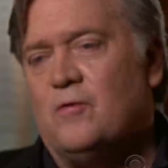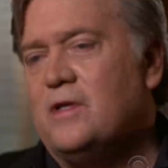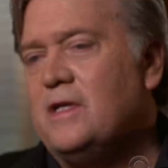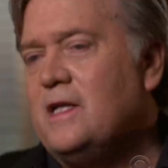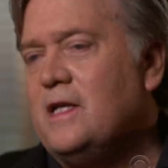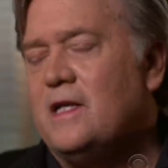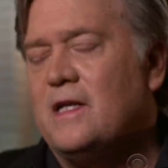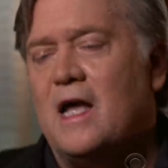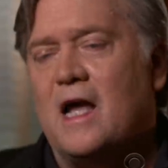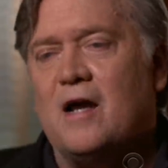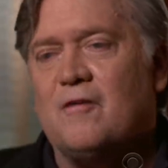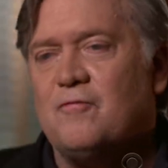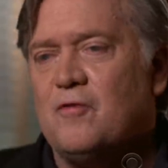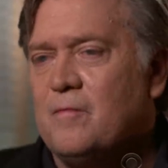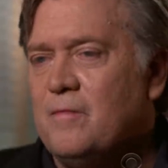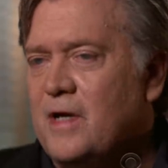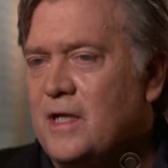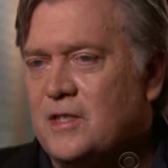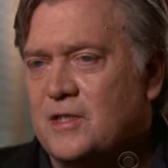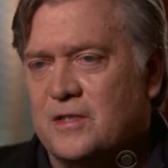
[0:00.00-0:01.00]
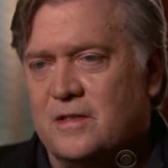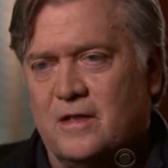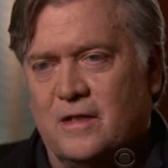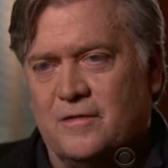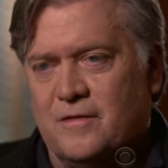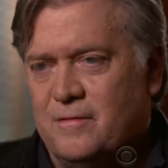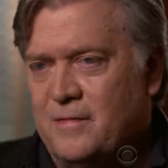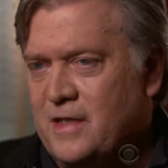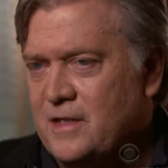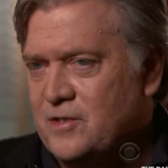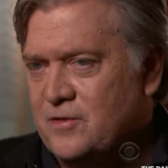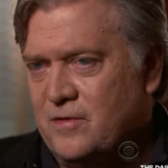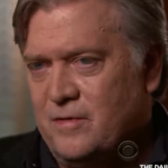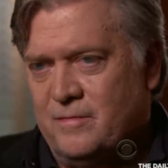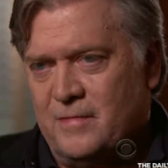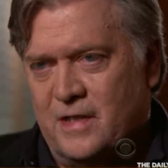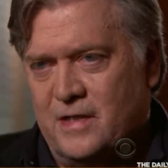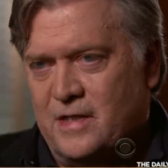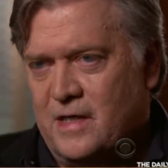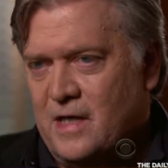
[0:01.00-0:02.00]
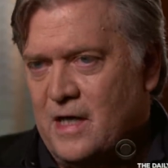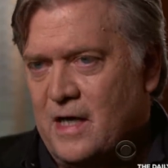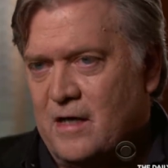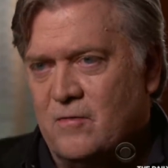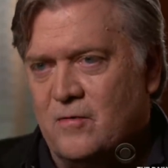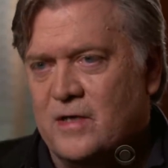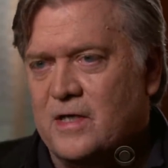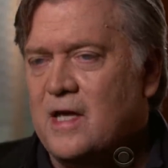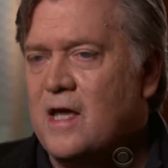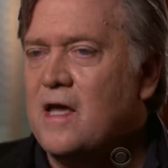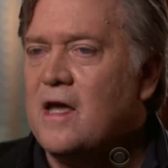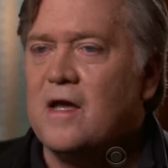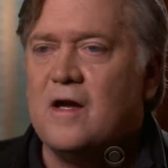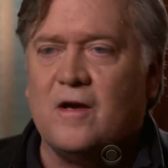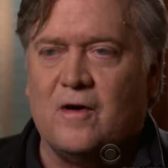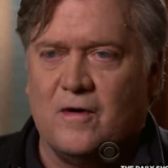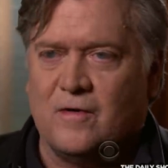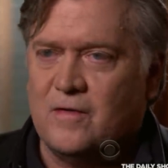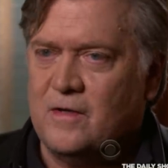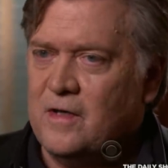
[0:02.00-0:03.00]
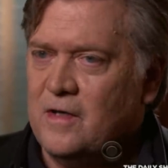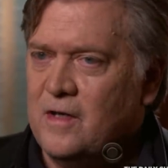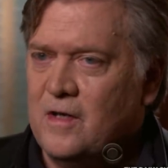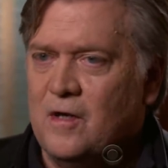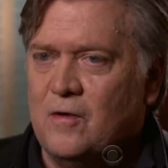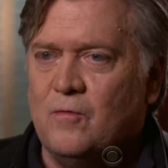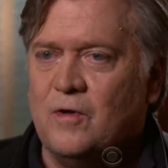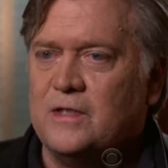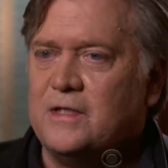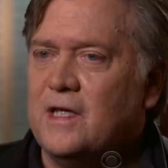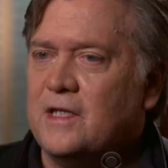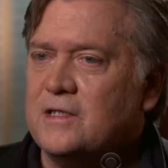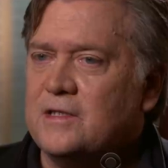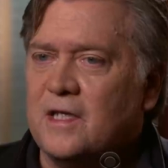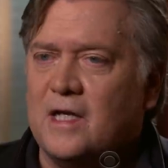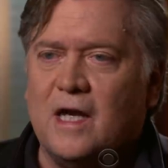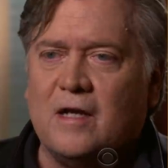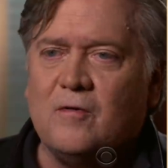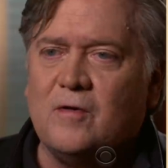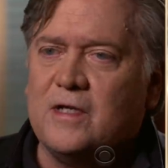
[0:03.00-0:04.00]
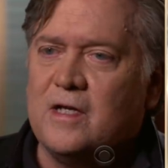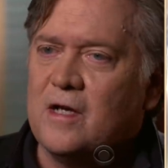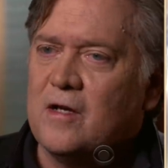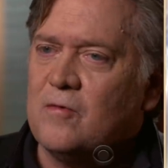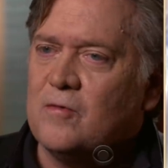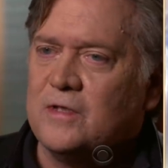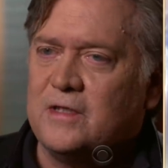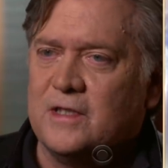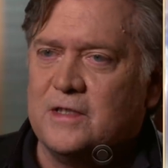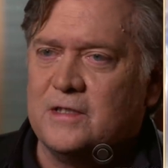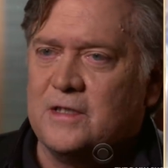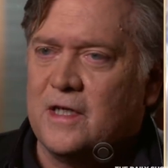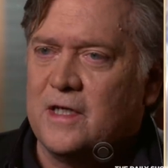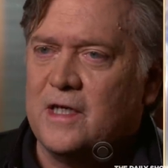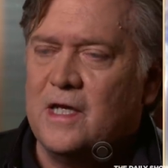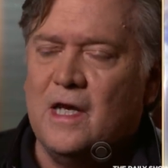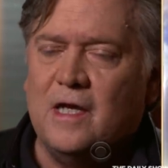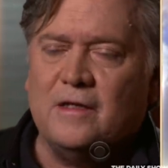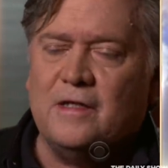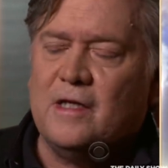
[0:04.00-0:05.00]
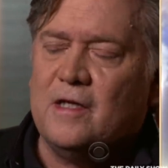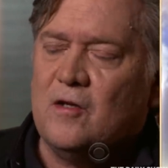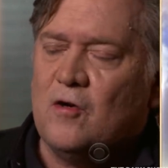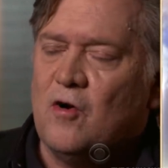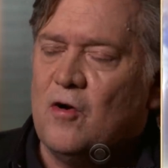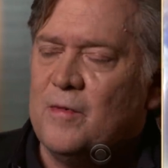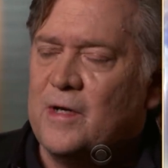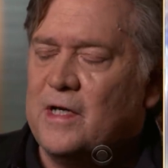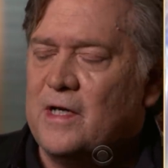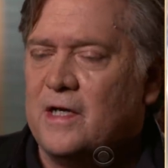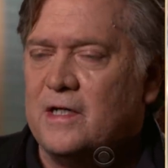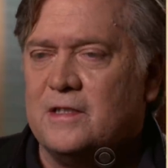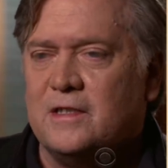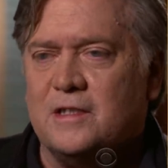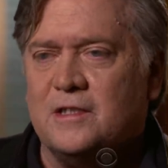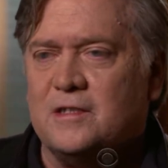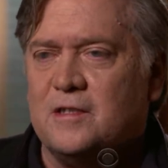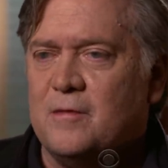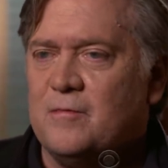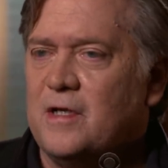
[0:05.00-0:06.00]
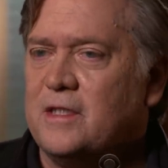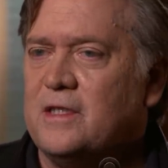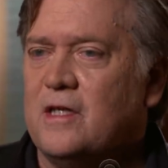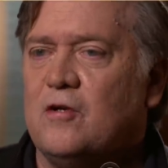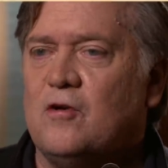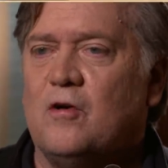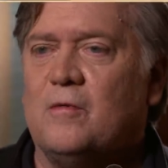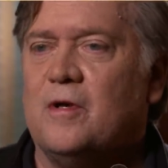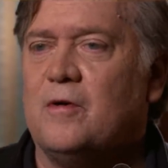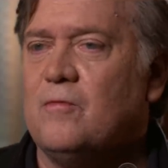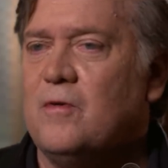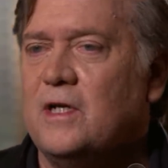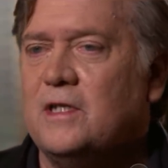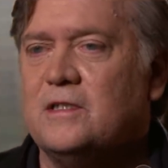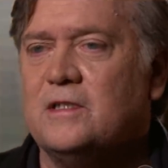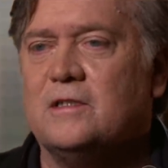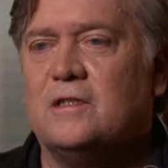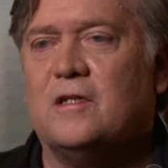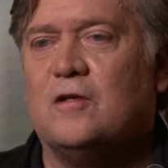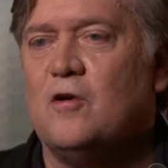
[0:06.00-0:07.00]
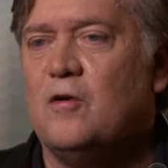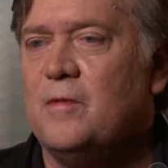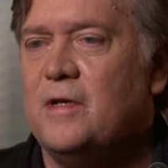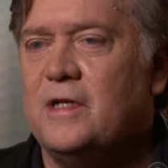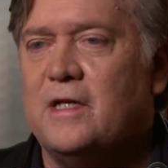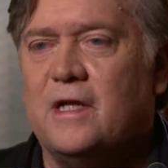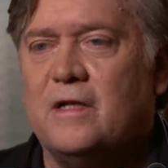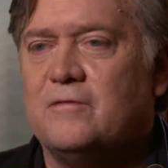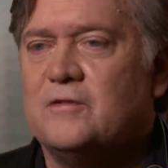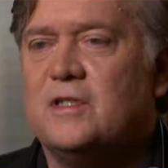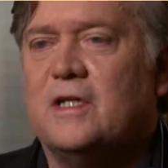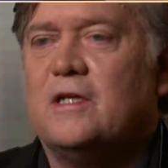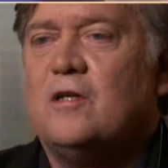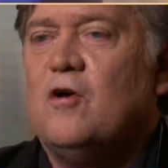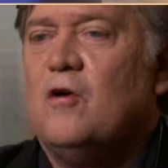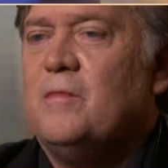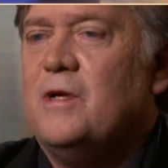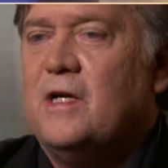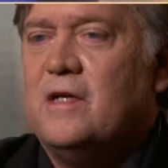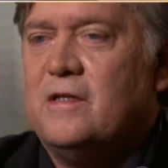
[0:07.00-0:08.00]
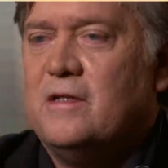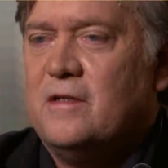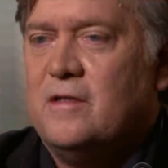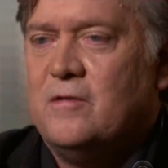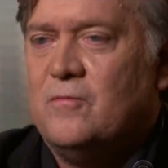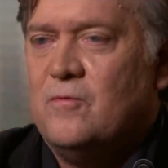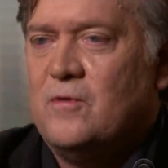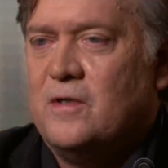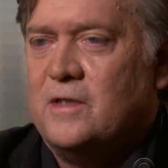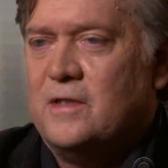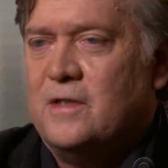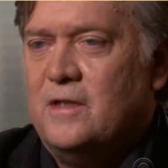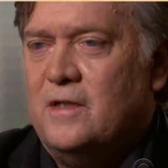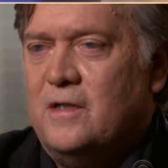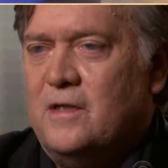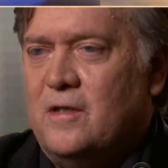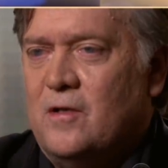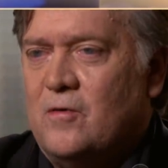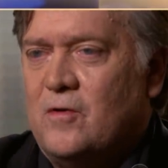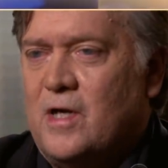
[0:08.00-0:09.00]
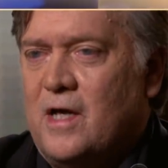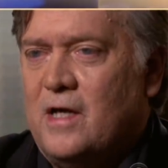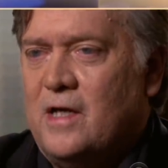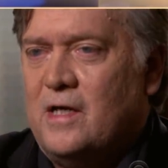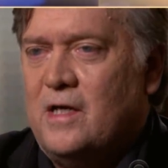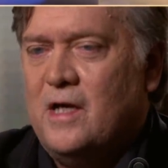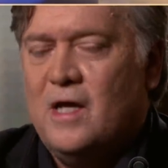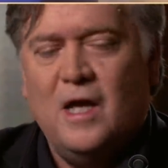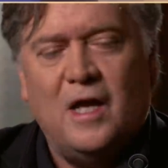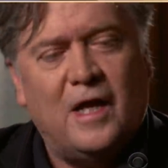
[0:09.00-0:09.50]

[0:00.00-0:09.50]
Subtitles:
I don't need affirmation of the mainstream media. I don't care what they say. I don't care what they say. They can call me an anti-Semite, they can call me racist, they can call me a native, they can call me anything you want, okay?